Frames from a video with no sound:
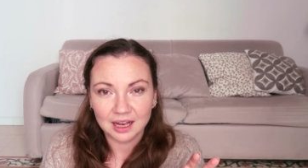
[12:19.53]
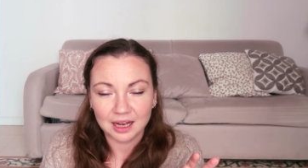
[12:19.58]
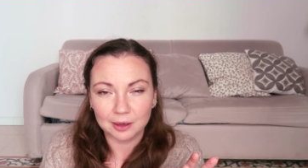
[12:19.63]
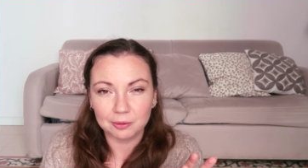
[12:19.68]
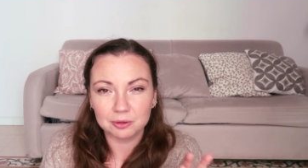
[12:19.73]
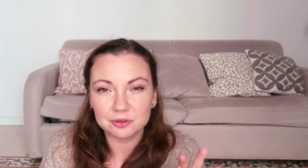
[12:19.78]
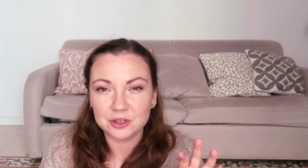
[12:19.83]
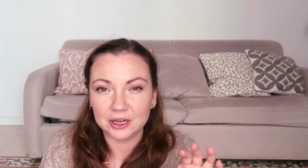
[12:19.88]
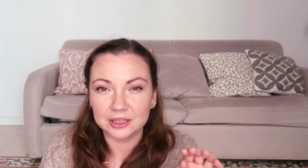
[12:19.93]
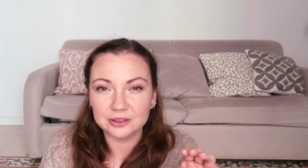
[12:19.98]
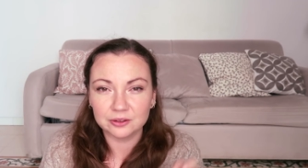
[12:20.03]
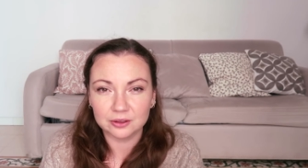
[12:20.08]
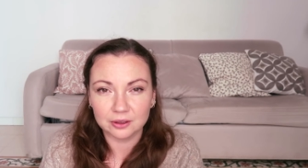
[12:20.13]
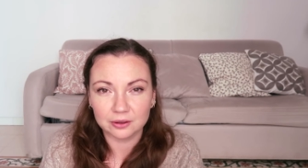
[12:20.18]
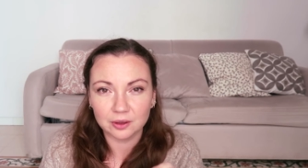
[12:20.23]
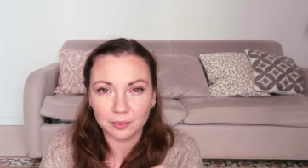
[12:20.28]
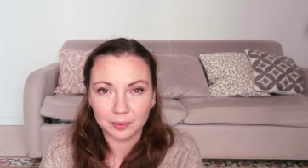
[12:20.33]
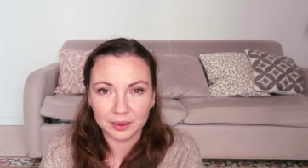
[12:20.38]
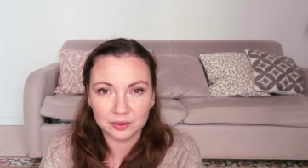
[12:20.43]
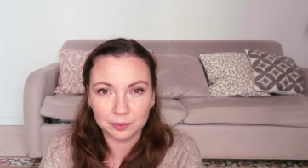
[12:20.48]
I will try to
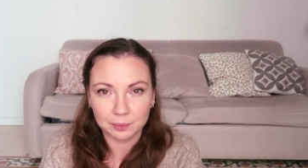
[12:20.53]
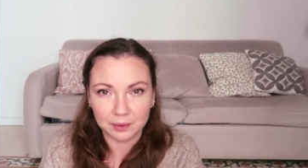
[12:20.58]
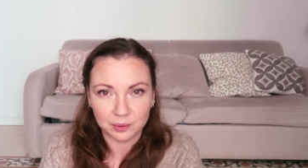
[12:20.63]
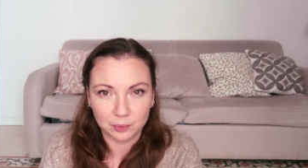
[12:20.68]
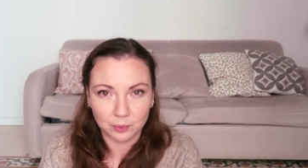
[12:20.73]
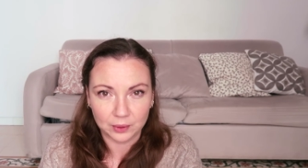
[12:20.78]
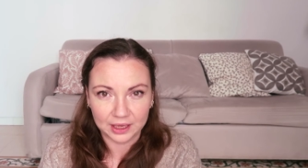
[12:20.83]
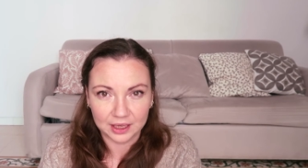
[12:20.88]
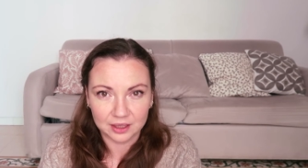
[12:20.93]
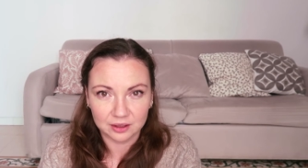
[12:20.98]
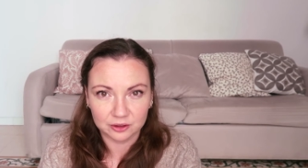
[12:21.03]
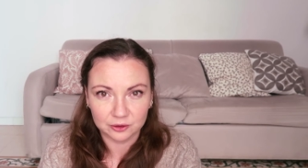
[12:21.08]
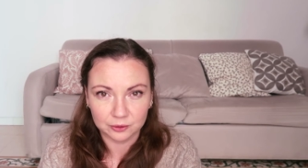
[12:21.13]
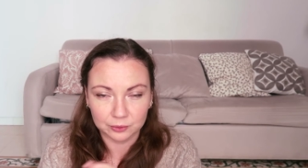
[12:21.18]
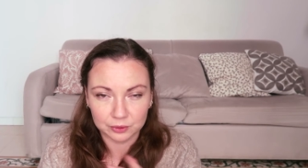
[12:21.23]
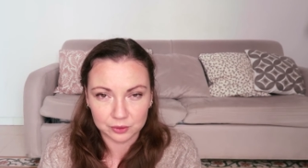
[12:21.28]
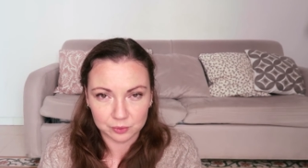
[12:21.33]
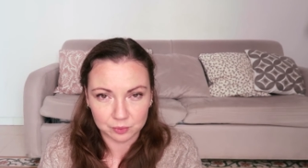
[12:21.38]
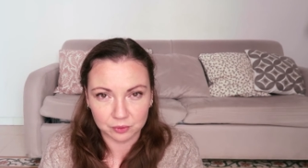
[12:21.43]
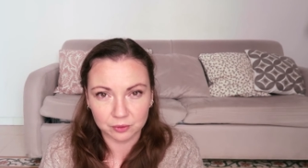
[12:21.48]
document my way
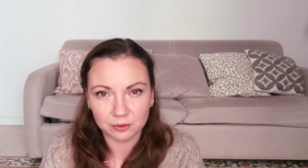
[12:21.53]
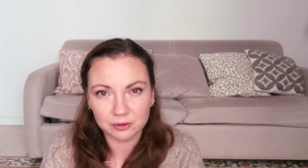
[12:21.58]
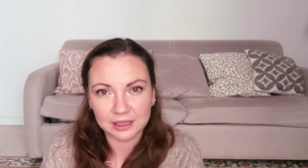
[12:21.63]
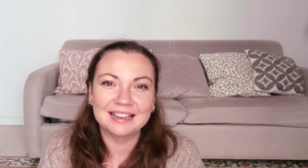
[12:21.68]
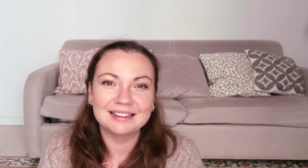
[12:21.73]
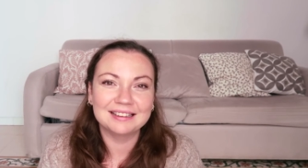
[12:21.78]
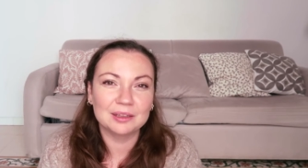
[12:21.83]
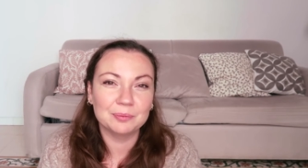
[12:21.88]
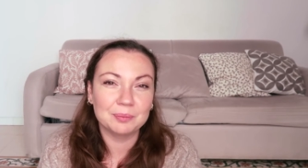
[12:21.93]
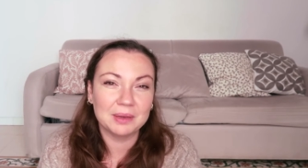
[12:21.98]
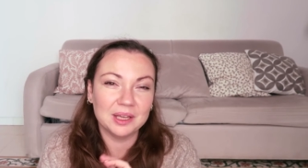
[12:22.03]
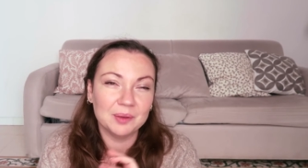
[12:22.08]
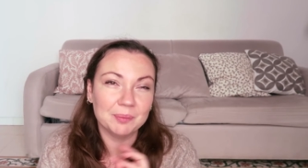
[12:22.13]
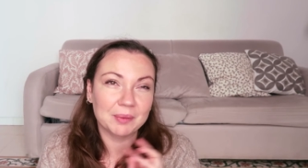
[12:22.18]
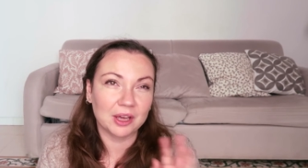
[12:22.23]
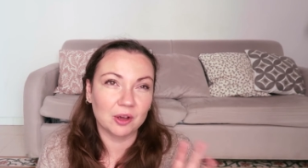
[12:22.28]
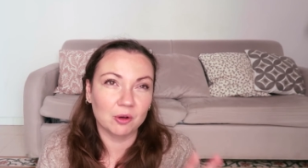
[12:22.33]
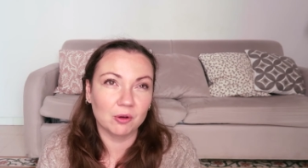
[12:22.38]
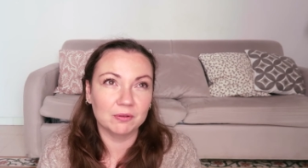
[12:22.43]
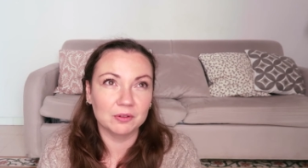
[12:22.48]
through the book and then make
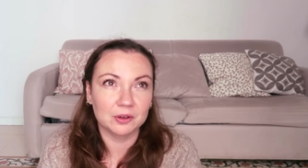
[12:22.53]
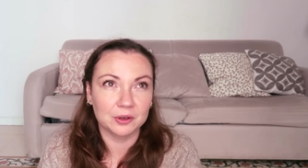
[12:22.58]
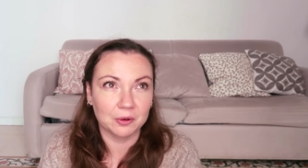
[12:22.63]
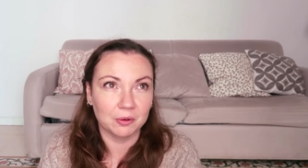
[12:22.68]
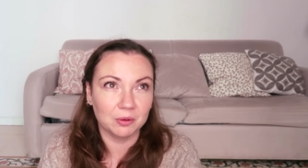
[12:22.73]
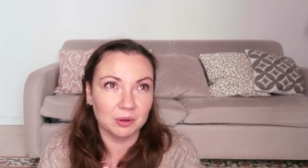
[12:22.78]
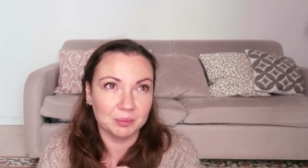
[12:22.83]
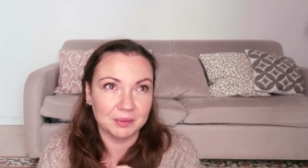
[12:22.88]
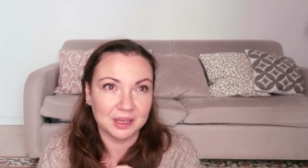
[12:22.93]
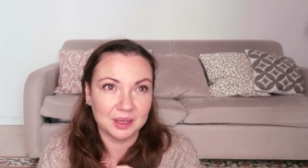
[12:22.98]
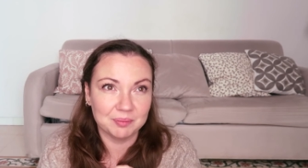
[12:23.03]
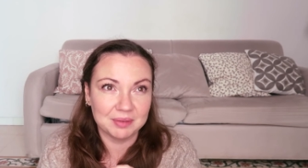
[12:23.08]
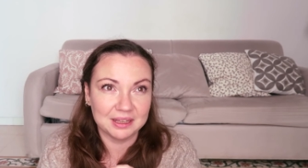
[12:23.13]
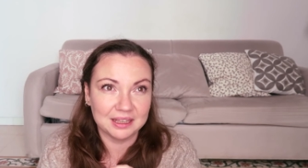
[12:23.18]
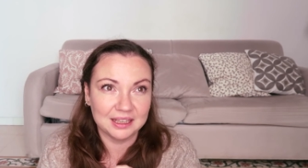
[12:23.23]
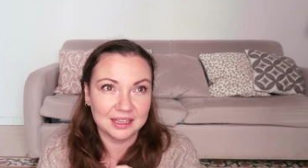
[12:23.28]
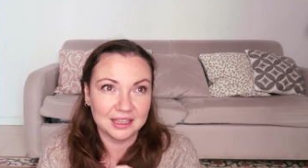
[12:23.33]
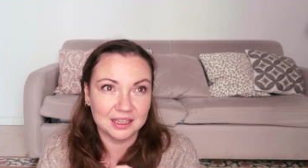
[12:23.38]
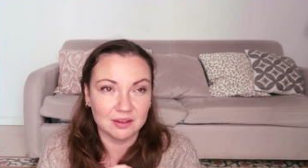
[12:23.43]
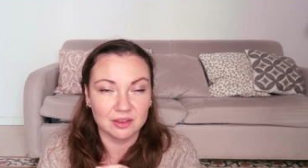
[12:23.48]
my overall
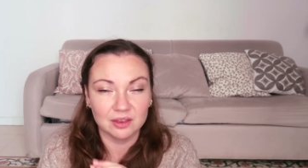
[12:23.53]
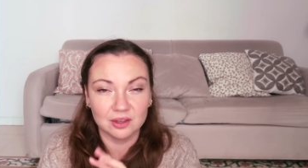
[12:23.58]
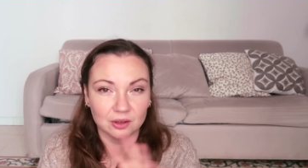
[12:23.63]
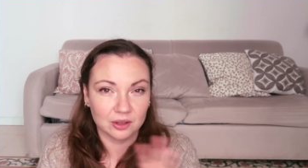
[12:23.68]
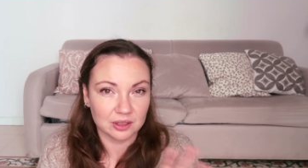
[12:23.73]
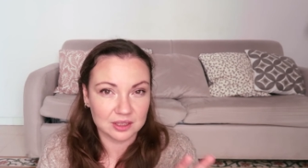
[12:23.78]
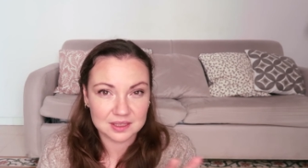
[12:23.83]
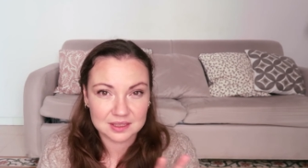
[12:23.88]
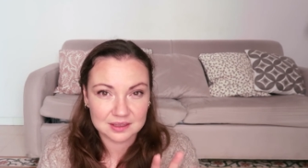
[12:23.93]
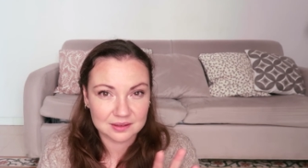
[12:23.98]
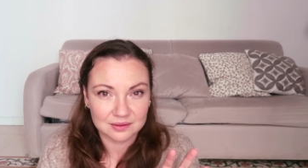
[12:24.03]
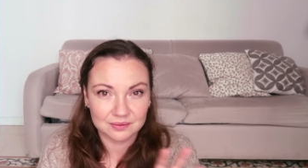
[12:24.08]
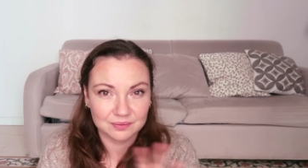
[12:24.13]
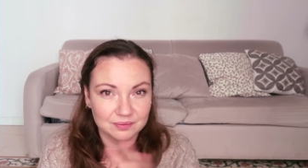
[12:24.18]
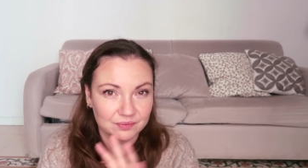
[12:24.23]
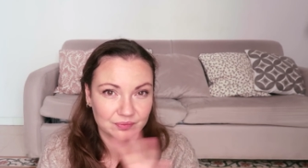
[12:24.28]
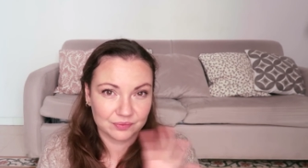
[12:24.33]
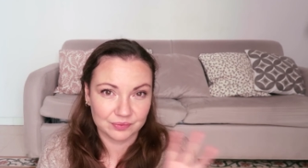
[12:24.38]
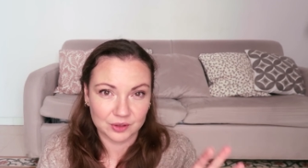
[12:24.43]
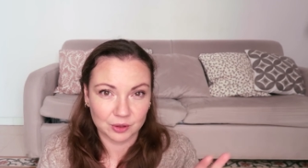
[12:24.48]
maybe thoughts
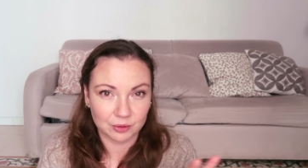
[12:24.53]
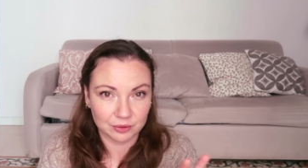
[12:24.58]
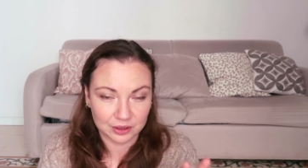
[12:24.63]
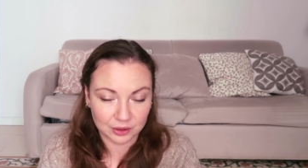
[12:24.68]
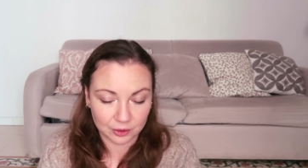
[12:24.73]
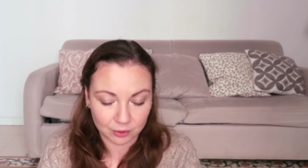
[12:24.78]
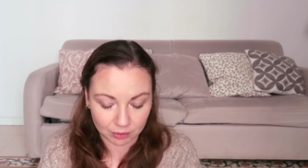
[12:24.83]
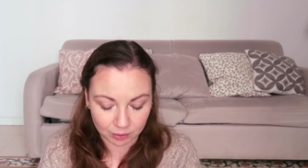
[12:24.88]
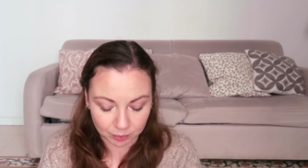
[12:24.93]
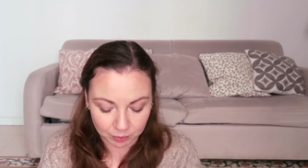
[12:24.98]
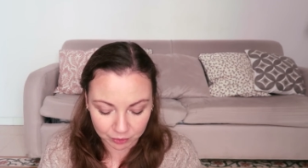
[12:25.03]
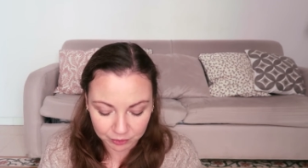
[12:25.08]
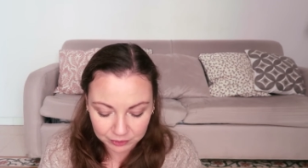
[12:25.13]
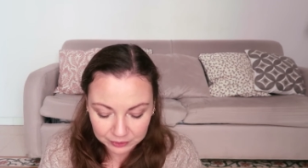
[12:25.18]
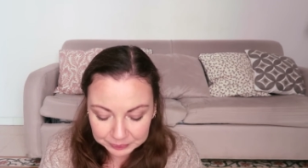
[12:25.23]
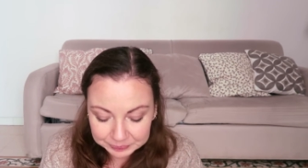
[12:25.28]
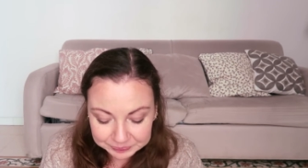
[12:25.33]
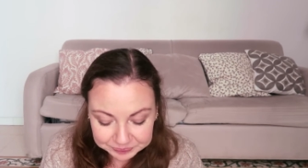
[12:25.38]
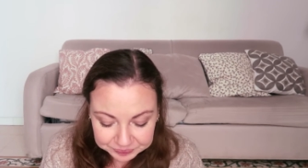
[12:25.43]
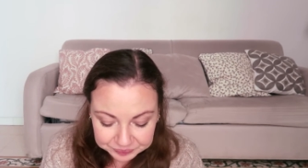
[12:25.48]
on the whole
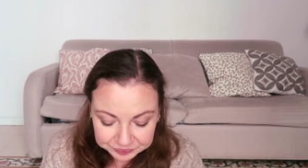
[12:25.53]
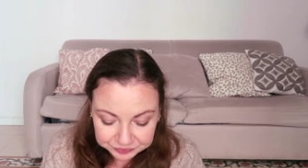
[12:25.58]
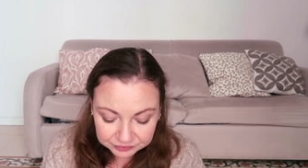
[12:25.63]
book.